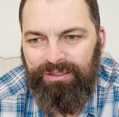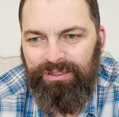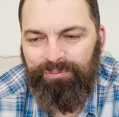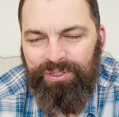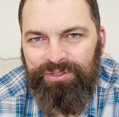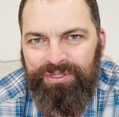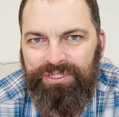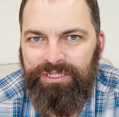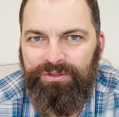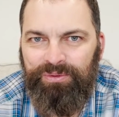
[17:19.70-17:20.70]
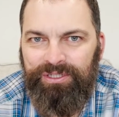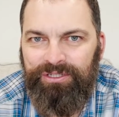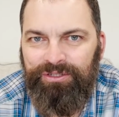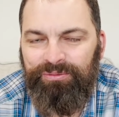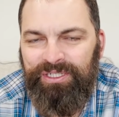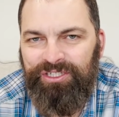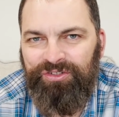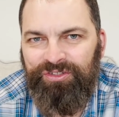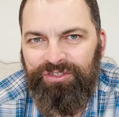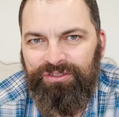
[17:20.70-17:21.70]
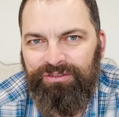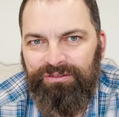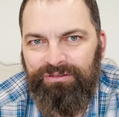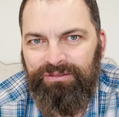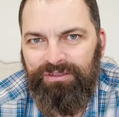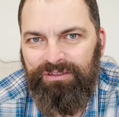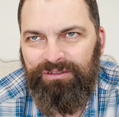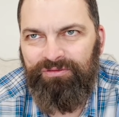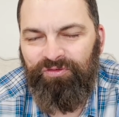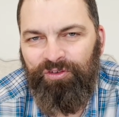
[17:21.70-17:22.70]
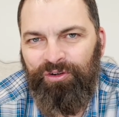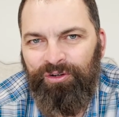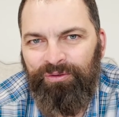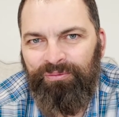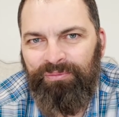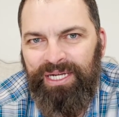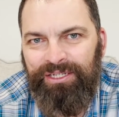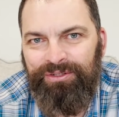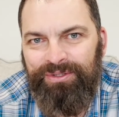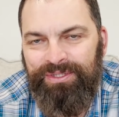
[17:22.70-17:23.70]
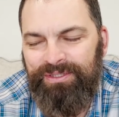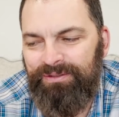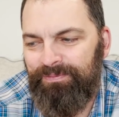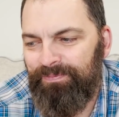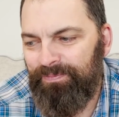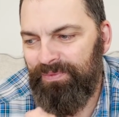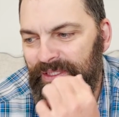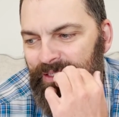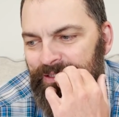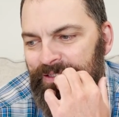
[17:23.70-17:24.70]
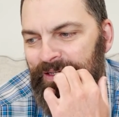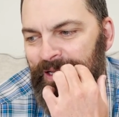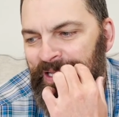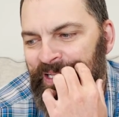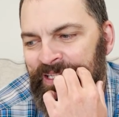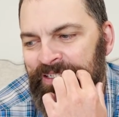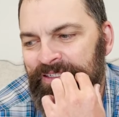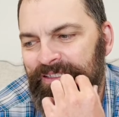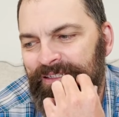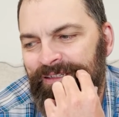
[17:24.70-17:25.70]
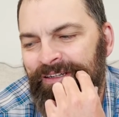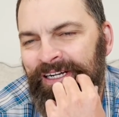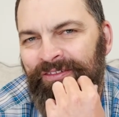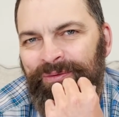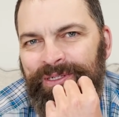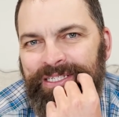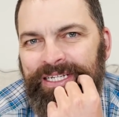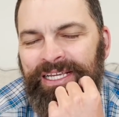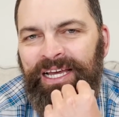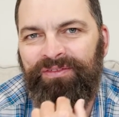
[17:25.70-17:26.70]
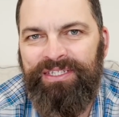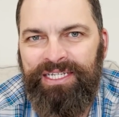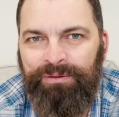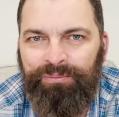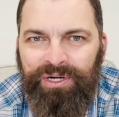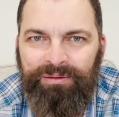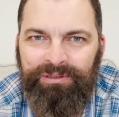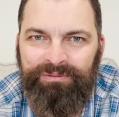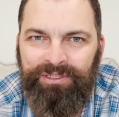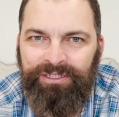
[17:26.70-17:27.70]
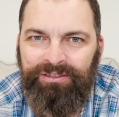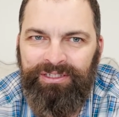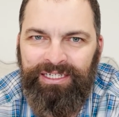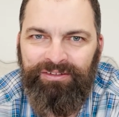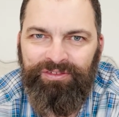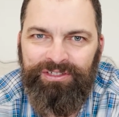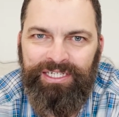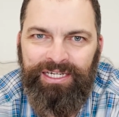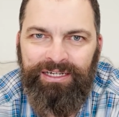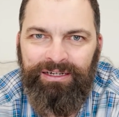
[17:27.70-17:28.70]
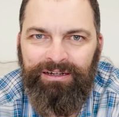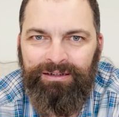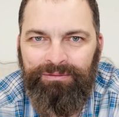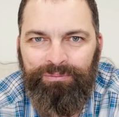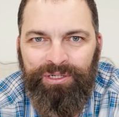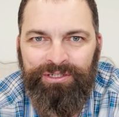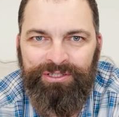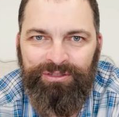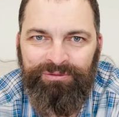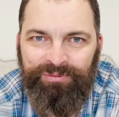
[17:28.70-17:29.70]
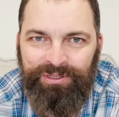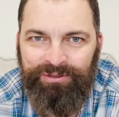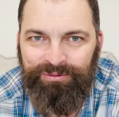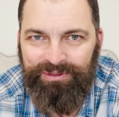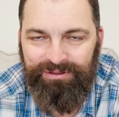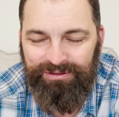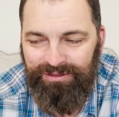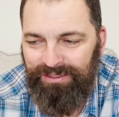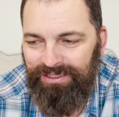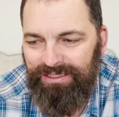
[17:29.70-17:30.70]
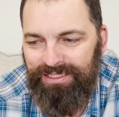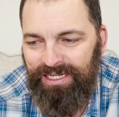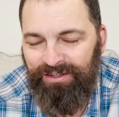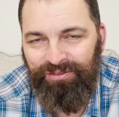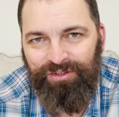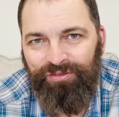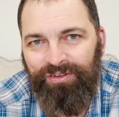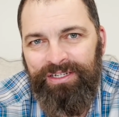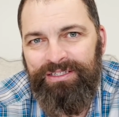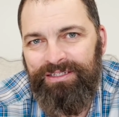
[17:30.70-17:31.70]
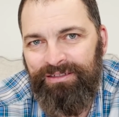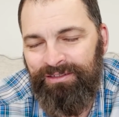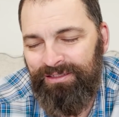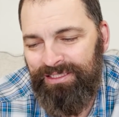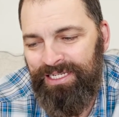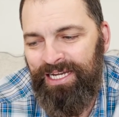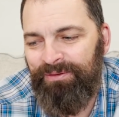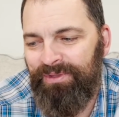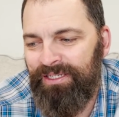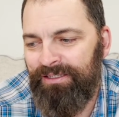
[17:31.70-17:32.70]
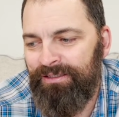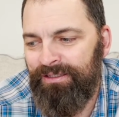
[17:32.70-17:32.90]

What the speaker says: the boats just were too much for my use. And not everybody's gonna have the same problem, you know, like if you're taking out a pontoon boat with 10 of your friends all the time, then